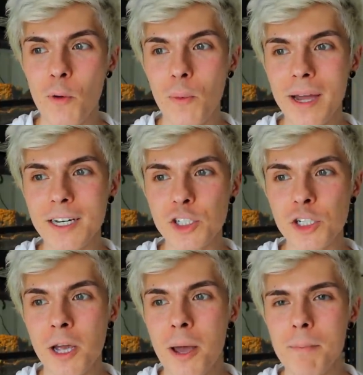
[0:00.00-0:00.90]

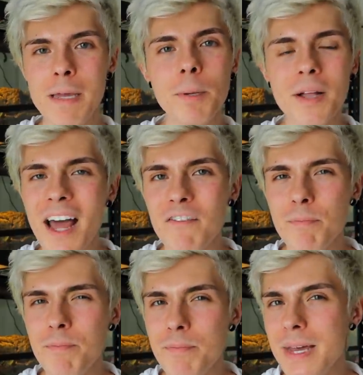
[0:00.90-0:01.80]
which people have
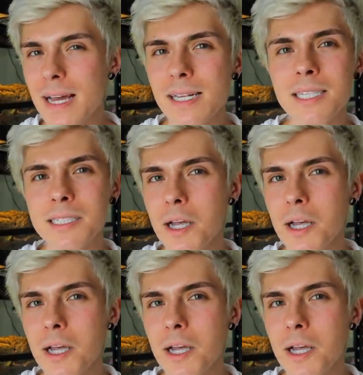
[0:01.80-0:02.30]
mixed